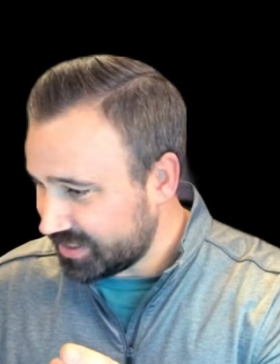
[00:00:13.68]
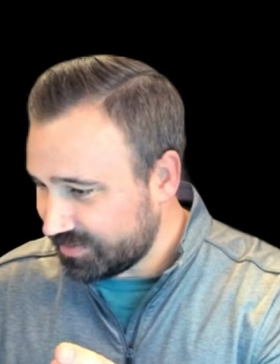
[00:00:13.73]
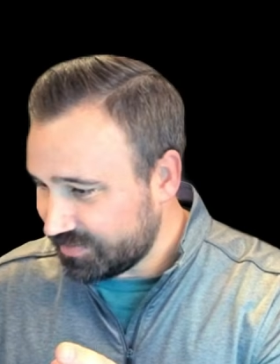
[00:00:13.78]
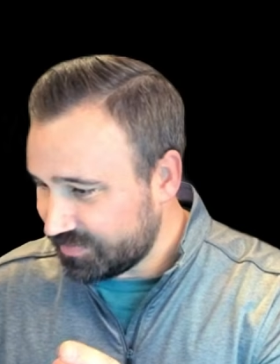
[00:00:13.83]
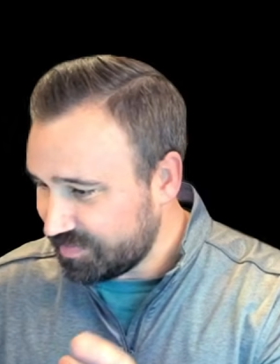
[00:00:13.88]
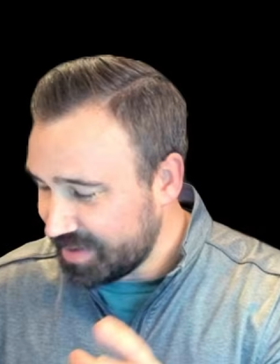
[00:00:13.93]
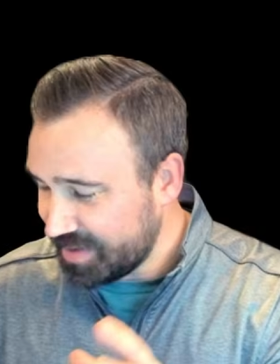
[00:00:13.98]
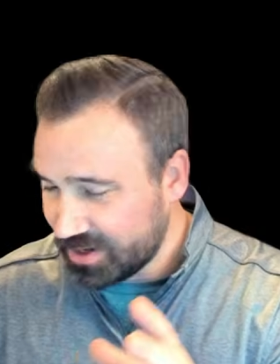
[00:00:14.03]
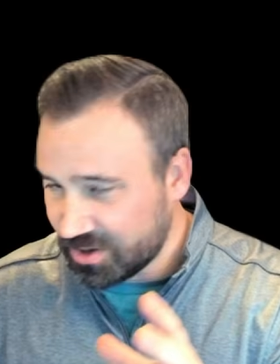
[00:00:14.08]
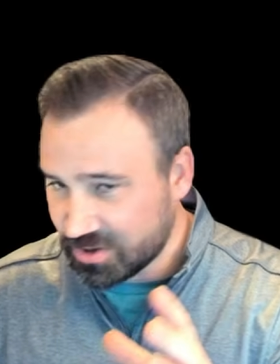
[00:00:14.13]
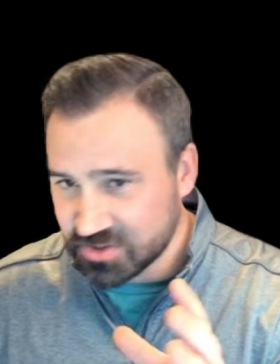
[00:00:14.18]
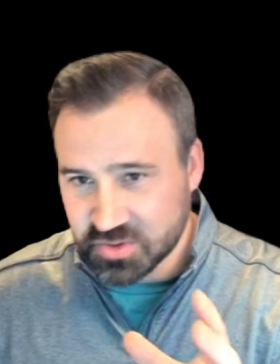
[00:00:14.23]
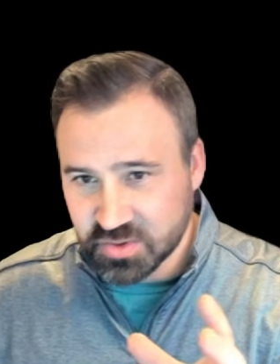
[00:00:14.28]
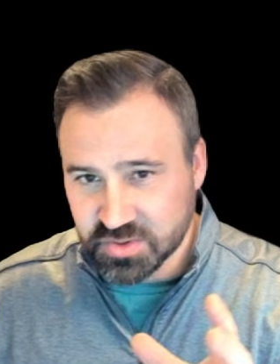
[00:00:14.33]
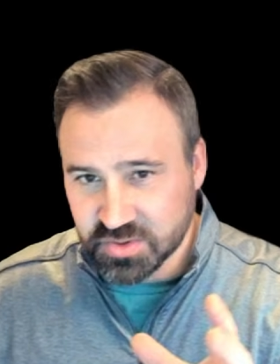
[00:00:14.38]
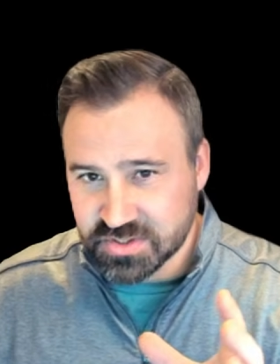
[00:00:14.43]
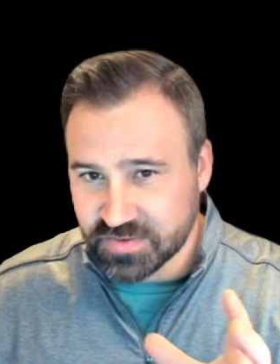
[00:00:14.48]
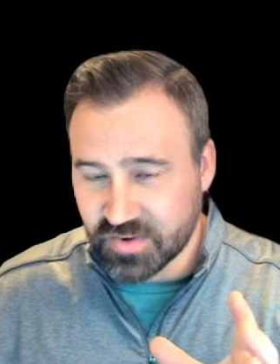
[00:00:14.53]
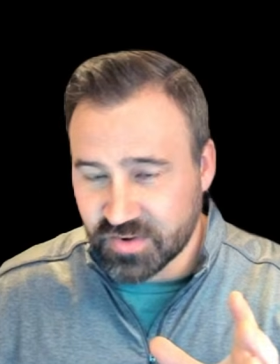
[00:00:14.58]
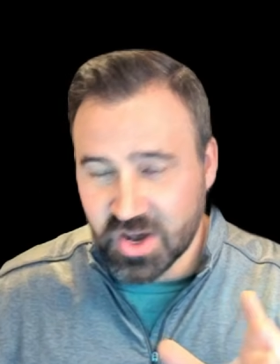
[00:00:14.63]
made all
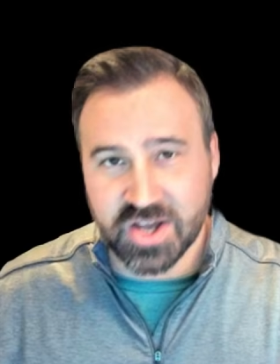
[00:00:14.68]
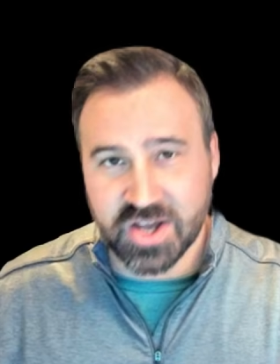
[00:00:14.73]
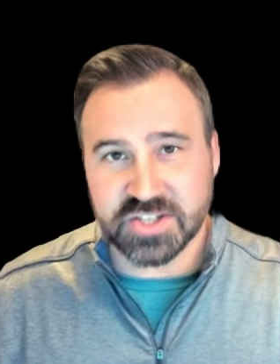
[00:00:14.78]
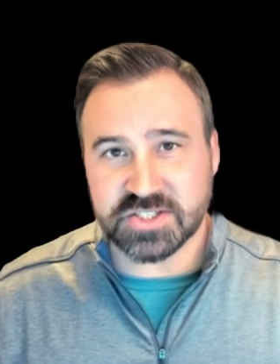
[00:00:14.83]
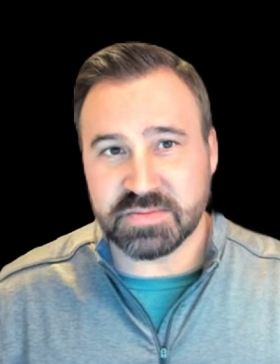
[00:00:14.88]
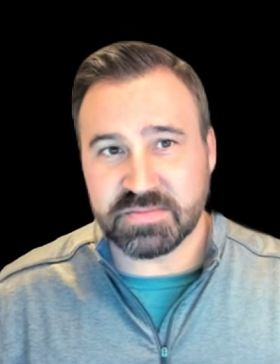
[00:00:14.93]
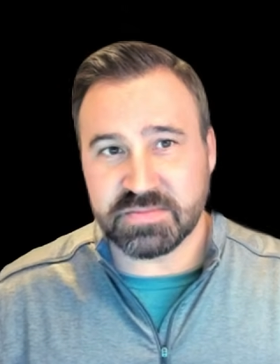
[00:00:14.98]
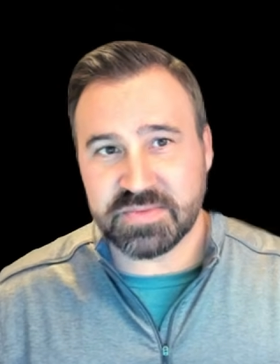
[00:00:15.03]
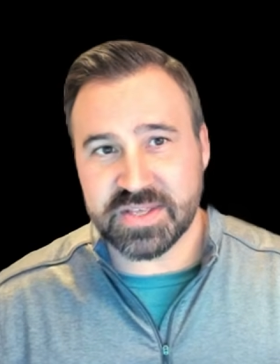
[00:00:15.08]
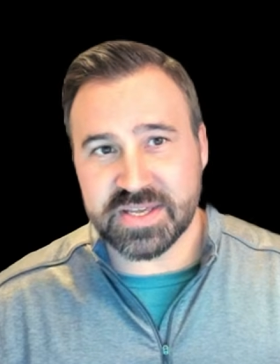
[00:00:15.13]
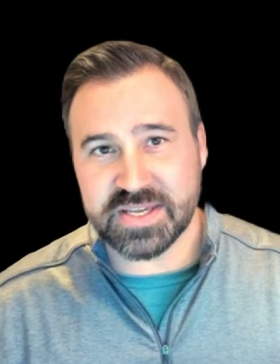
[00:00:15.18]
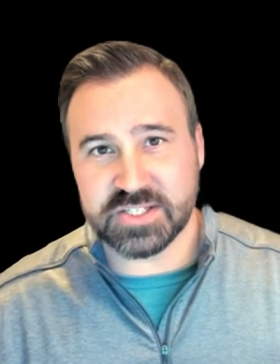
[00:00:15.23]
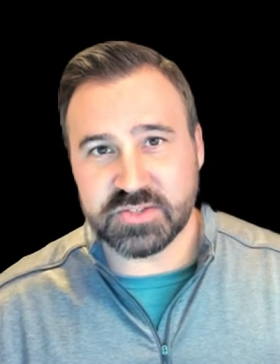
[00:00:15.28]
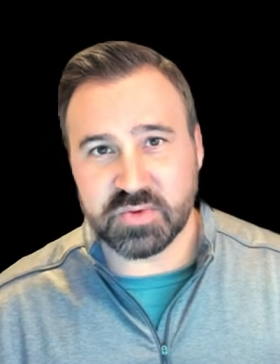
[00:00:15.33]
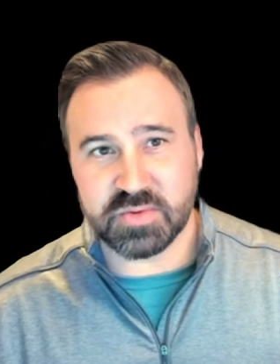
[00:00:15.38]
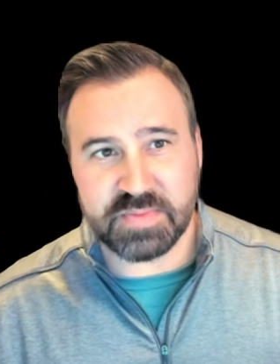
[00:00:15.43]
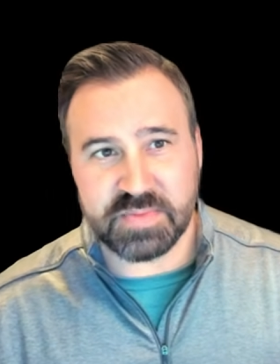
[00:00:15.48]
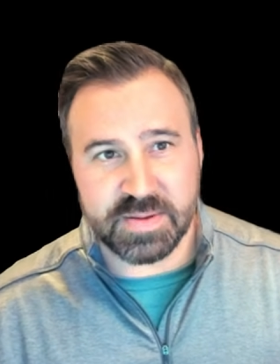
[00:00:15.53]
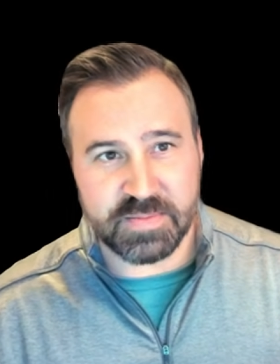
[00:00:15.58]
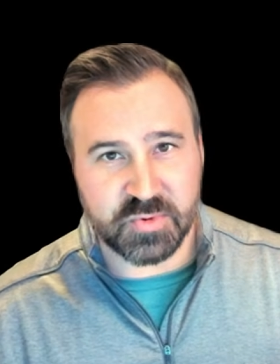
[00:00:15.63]
sorts of awesome things
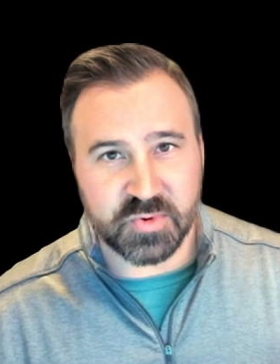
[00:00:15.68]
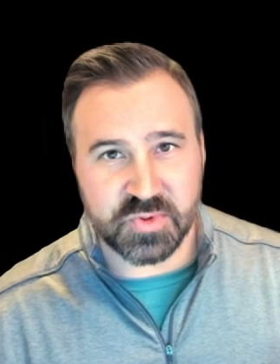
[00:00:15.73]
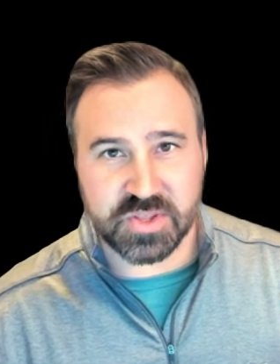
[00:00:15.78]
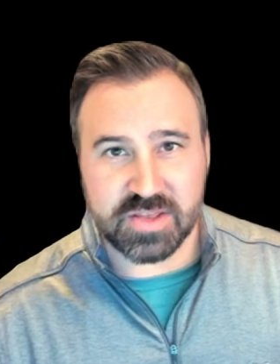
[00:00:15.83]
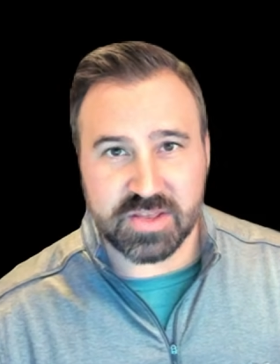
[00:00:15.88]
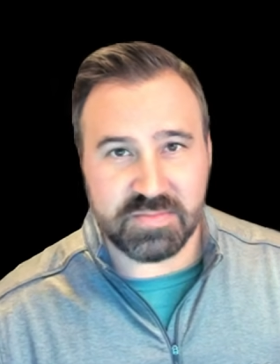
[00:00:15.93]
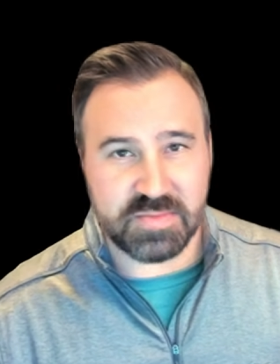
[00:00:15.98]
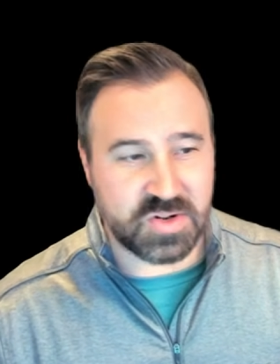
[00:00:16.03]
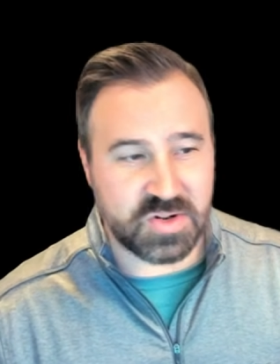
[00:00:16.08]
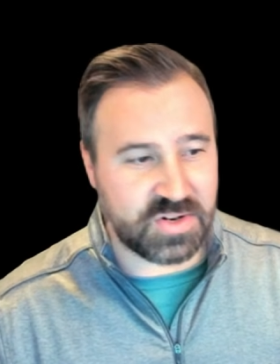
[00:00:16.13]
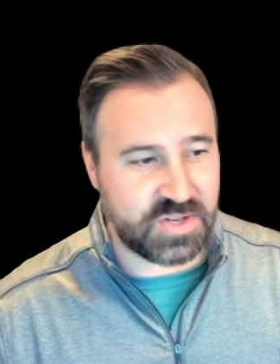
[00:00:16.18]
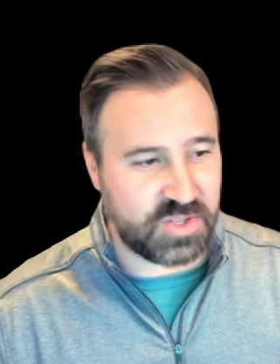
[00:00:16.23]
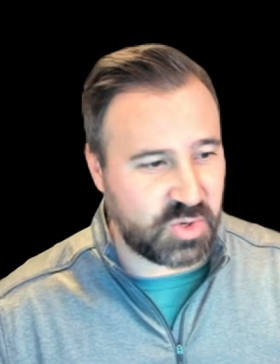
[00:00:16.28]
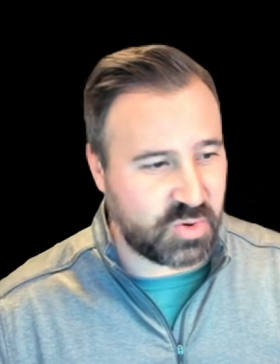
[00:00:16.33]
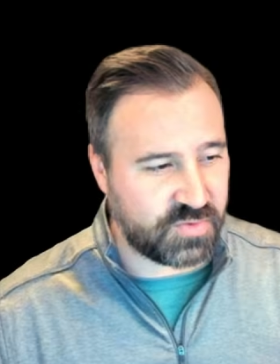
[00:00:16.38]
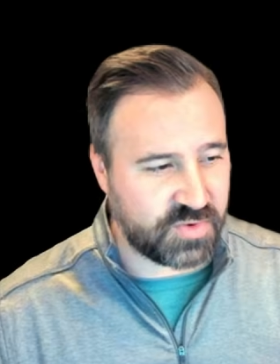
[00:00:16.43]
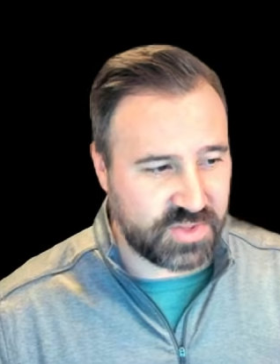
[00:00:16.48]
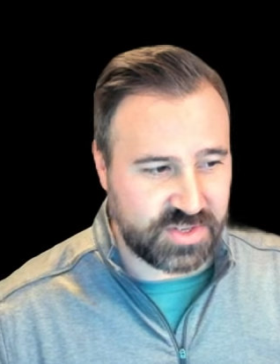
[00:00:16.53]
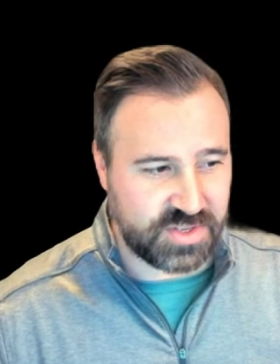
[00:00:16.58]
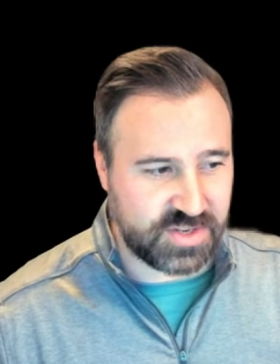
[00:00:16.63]
with people in the community
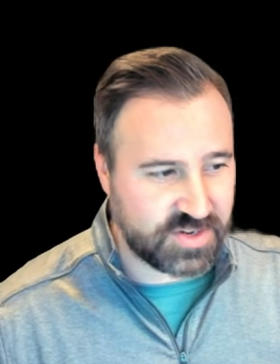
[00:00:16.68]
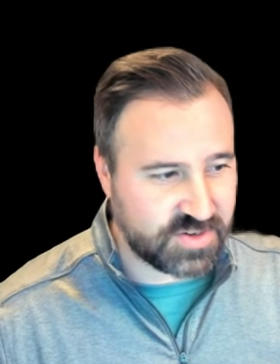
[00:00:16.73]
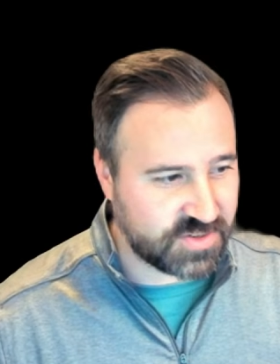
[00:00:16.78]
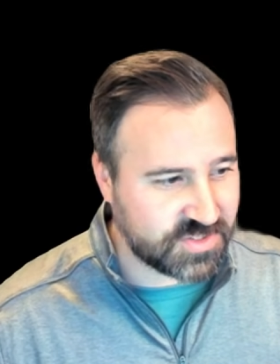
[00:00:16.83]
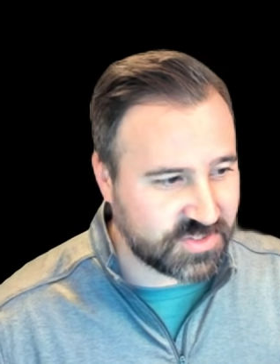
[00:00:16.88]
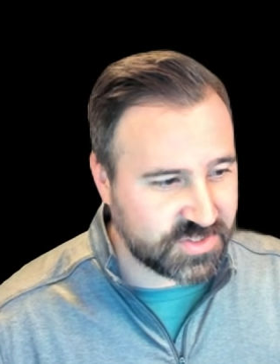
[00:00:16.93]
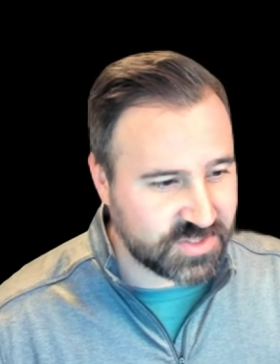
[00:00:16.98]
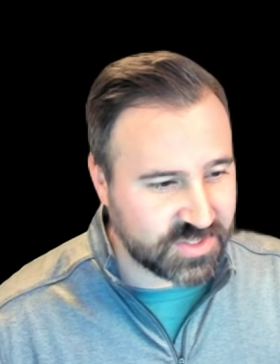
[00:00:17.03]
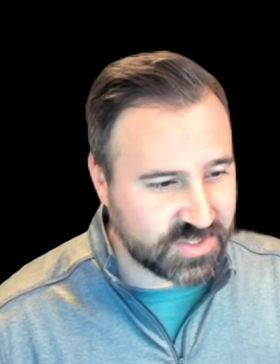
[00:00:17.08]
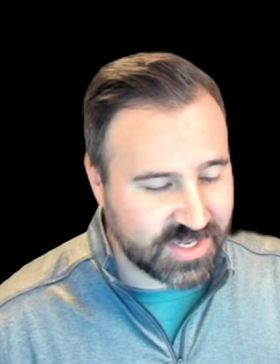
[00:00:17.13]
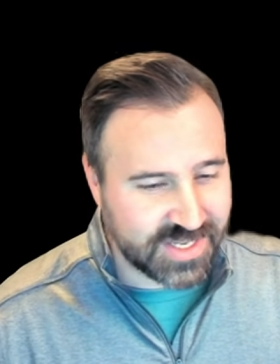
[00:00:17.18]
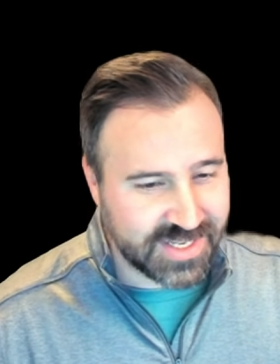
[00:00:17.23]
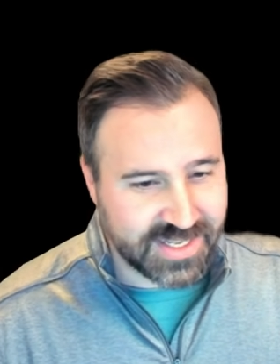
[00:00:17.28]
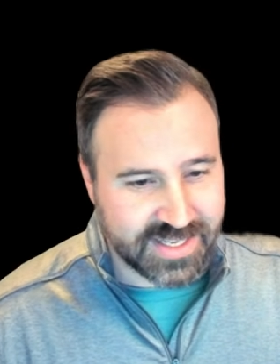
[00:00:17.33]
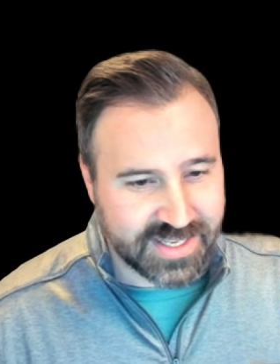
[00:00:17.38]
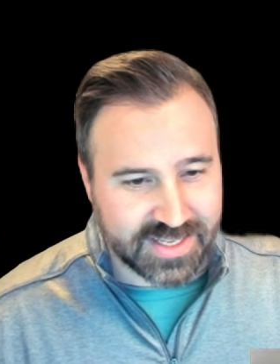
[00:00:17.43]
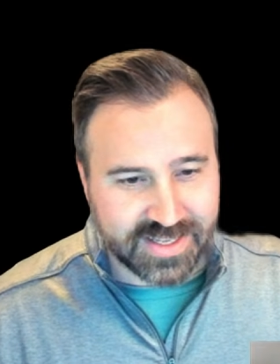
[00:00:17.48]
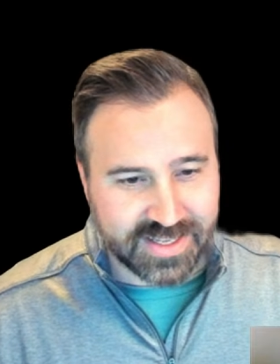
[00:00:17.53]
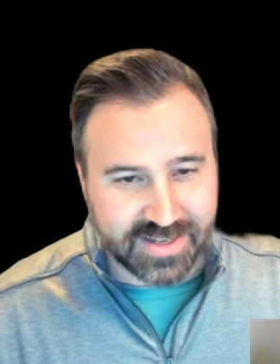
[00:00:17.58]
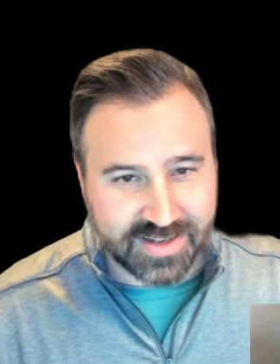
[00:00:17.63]
over the years.
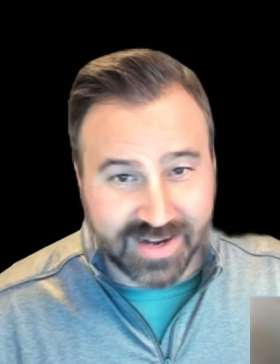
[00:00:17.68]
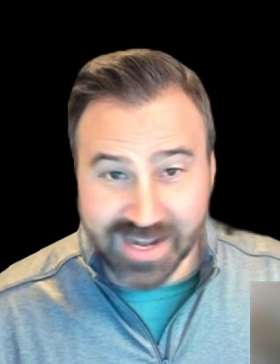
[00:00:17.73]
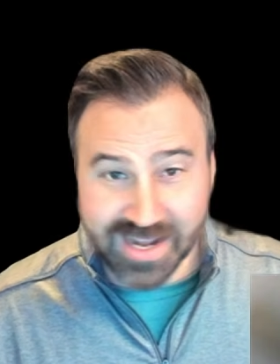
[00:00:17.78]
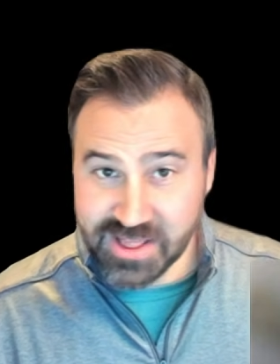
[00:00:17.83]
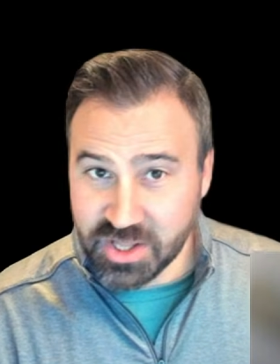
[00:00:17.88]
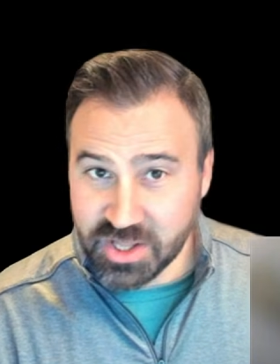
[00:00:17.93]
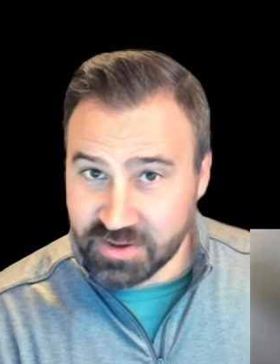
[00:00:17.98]
I love